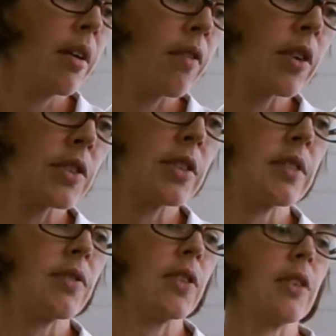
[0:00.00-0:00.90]
Versus
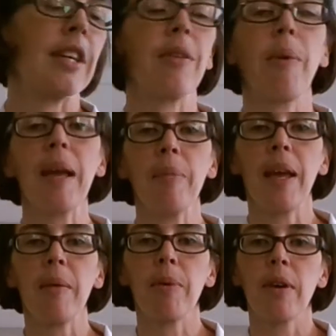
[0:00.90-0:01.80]
if you look at the white
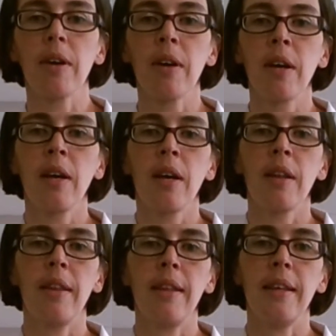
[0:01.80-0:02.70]
paper,
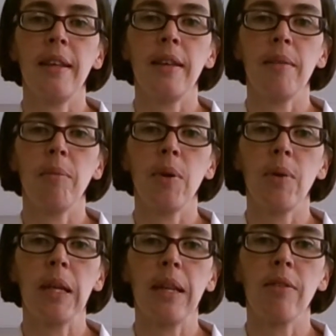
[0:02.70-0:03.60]
the blue
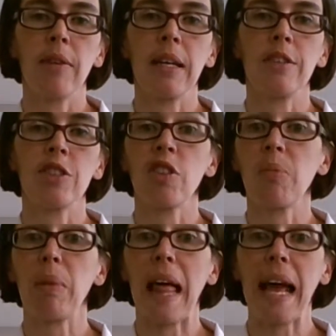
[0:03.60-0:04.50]
and the green just look
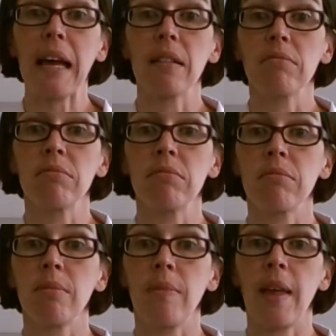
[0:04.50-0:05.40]
black,
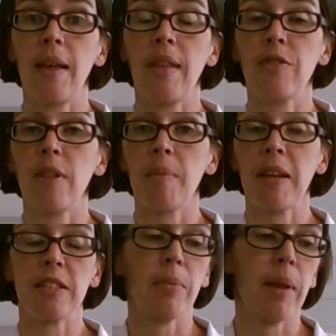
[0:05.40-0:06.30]
so they
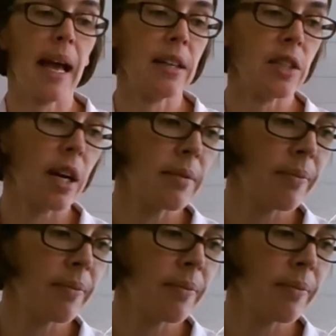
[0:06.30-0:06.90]
match the black dot.